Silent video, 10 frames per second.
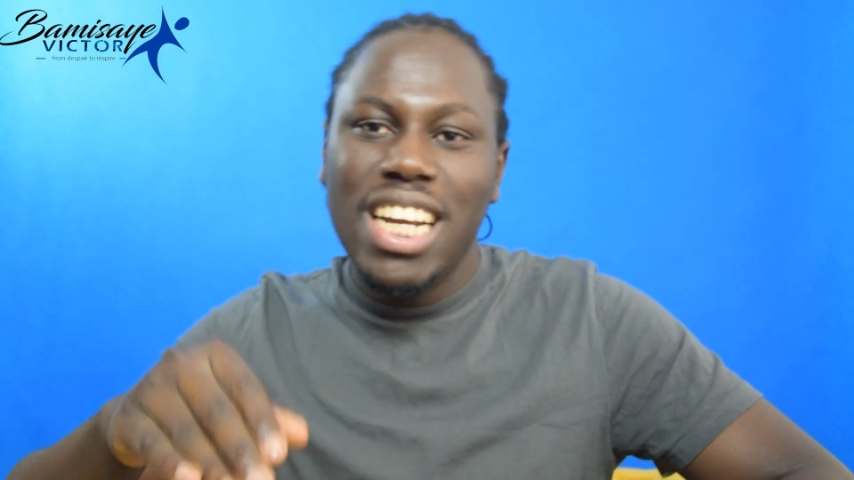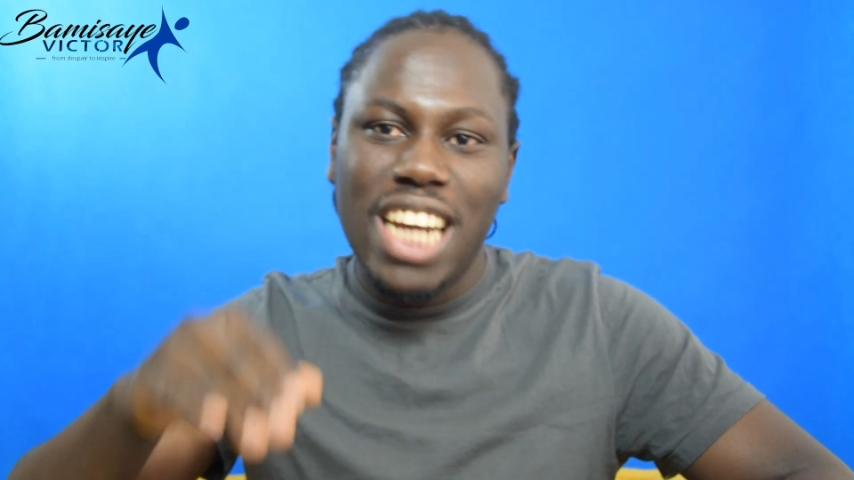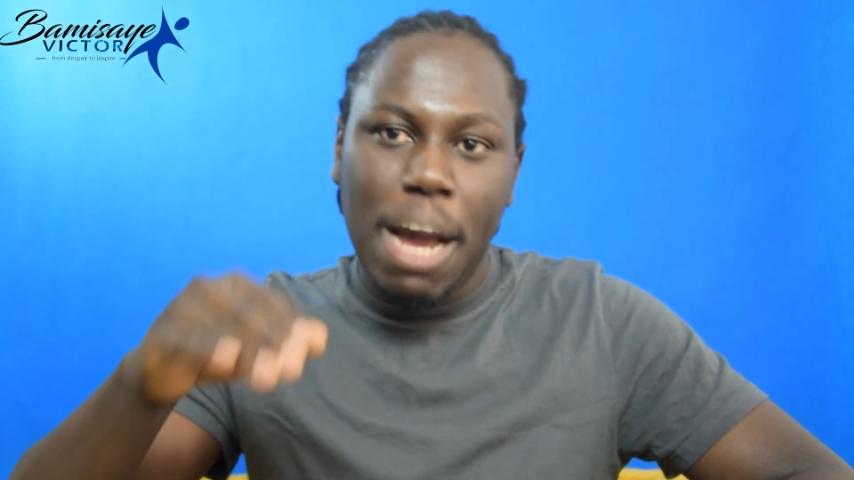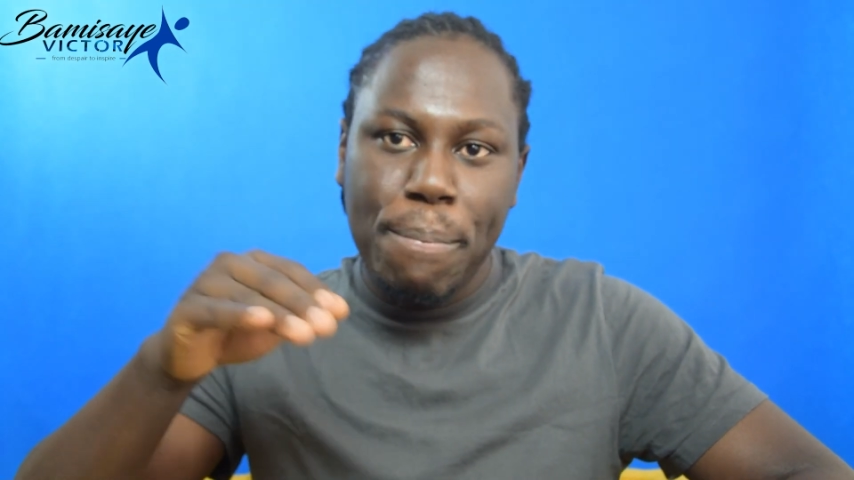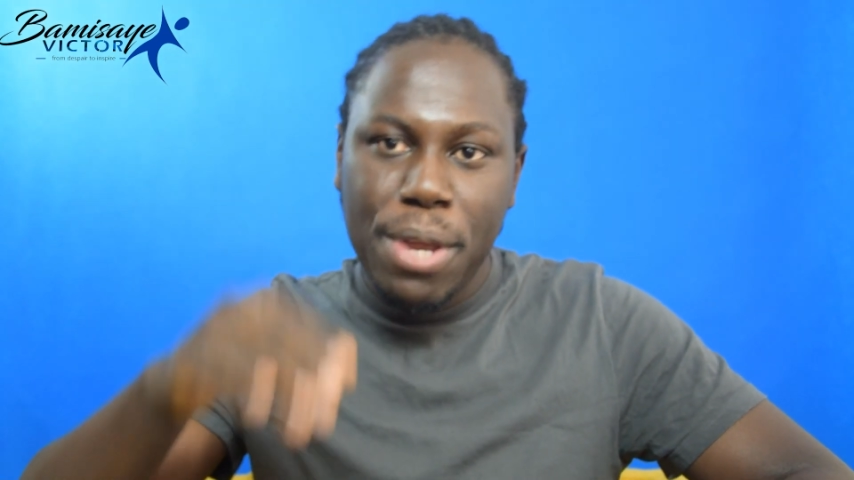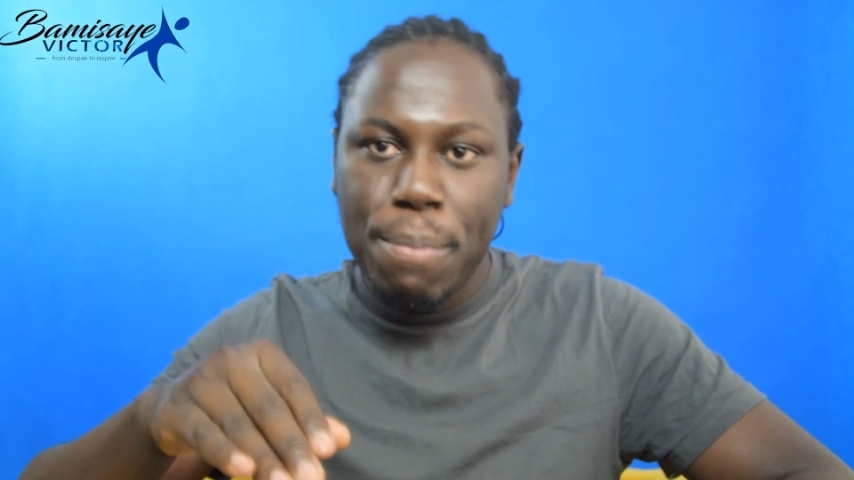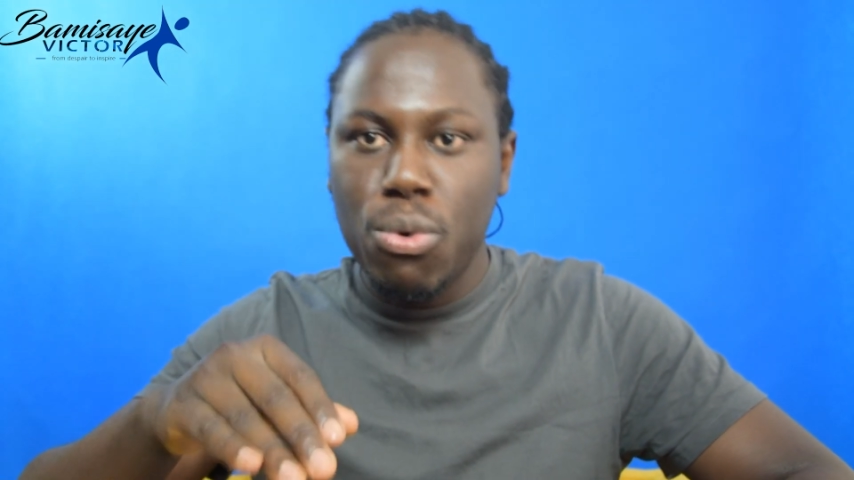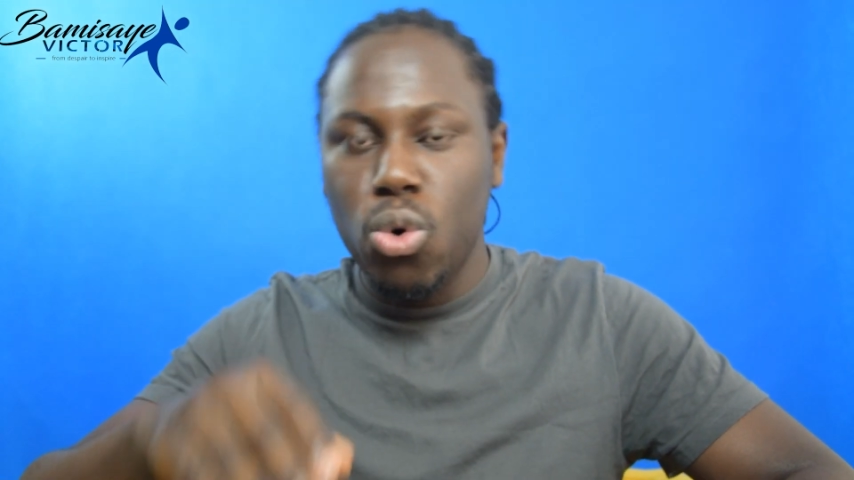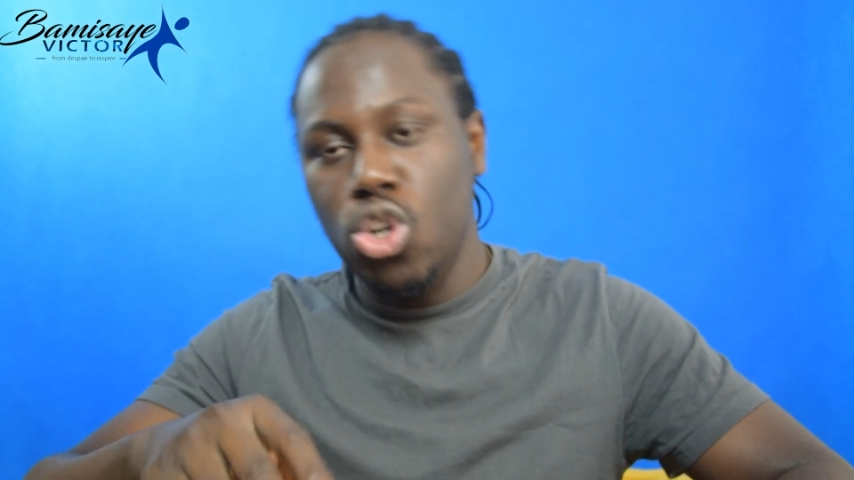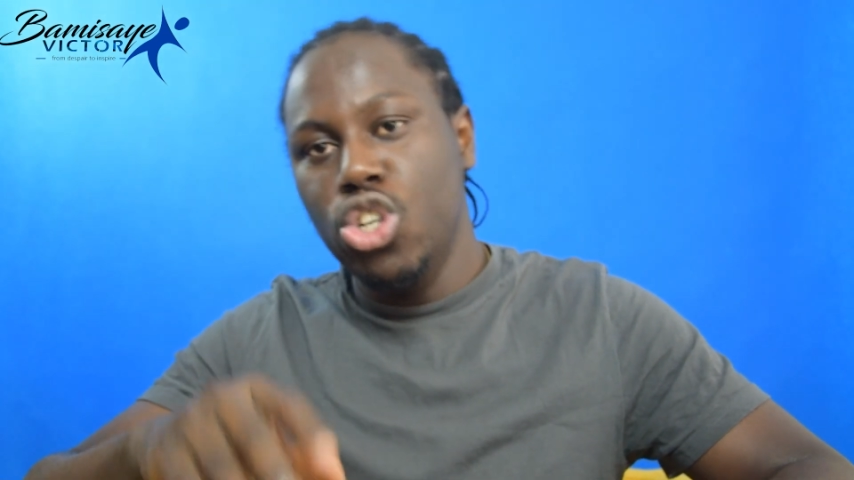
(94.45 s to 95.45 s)
that
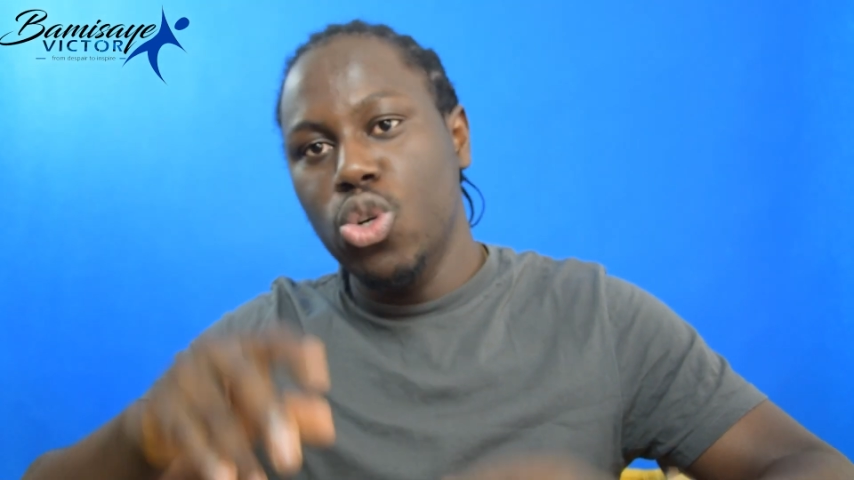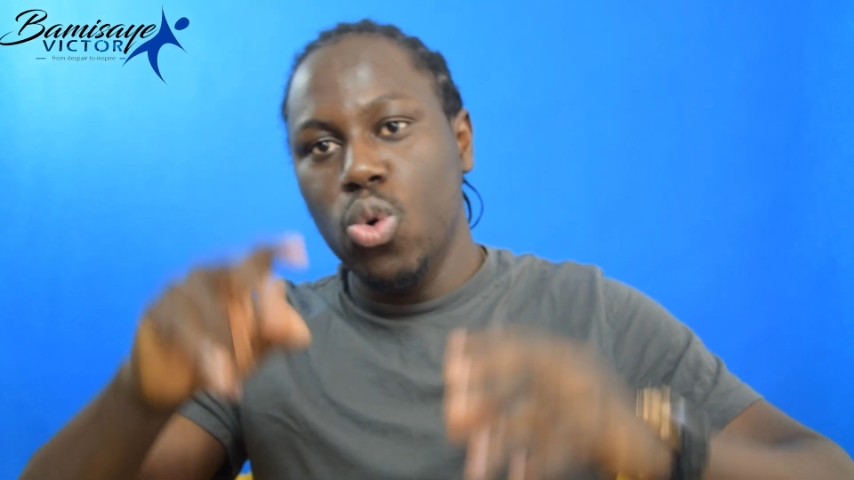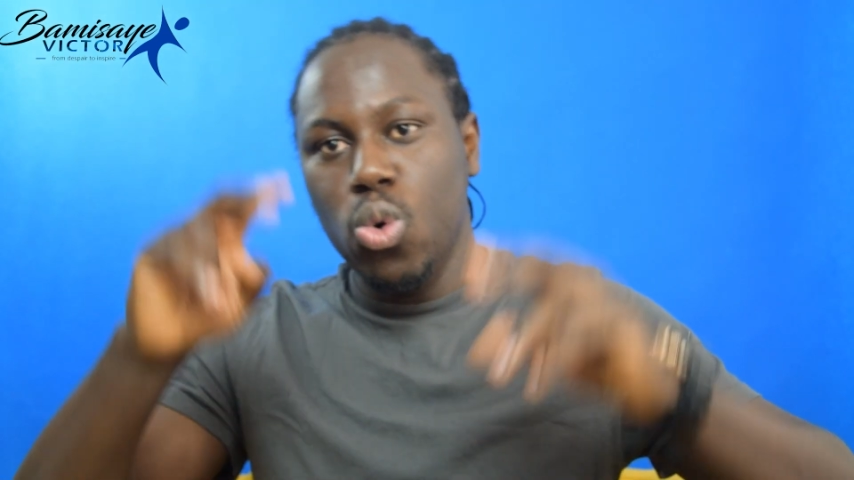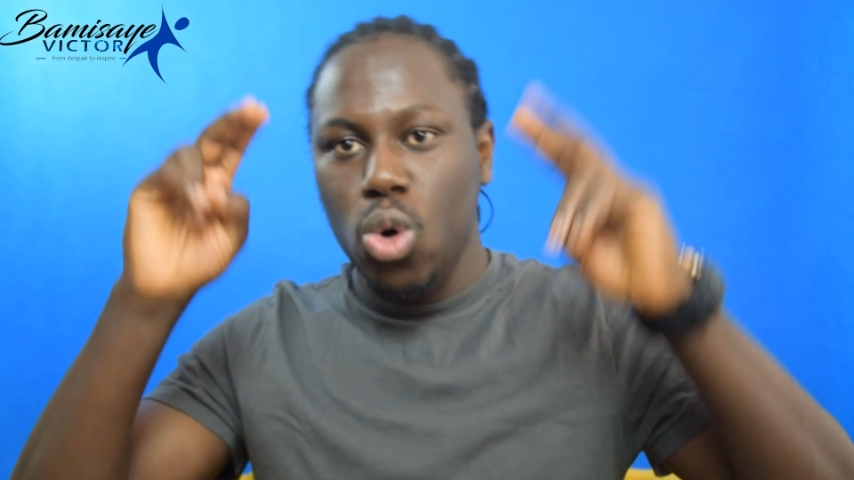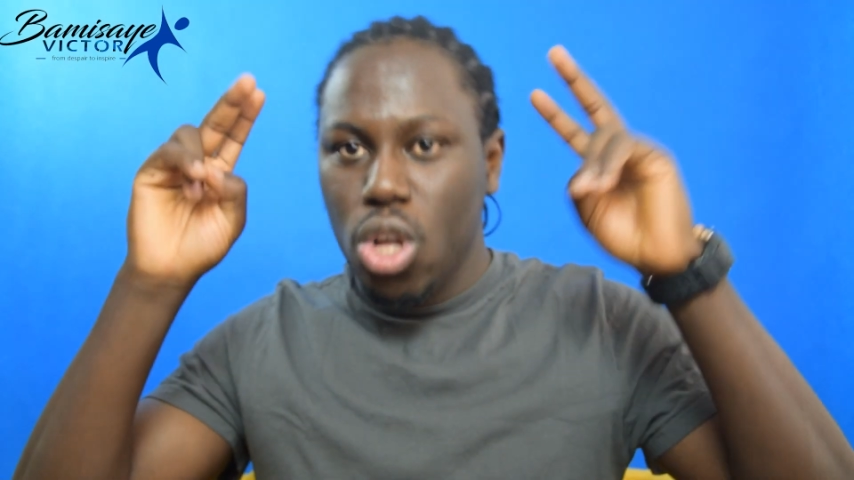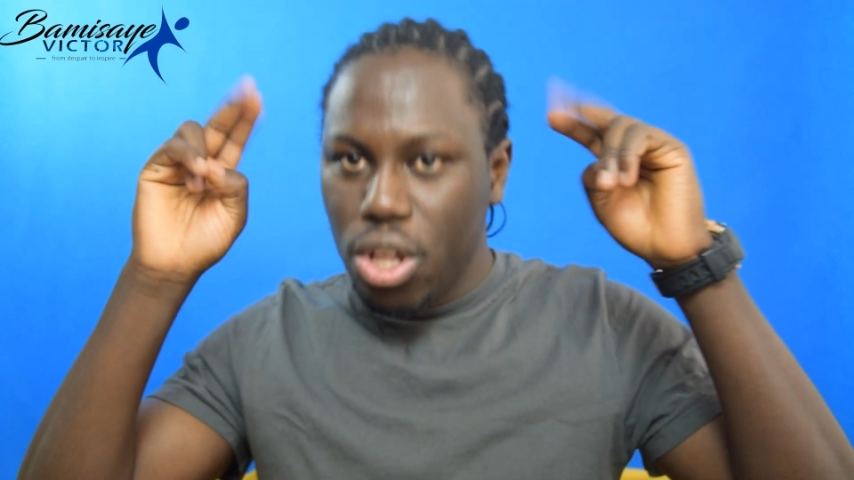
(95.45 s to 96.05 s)
people you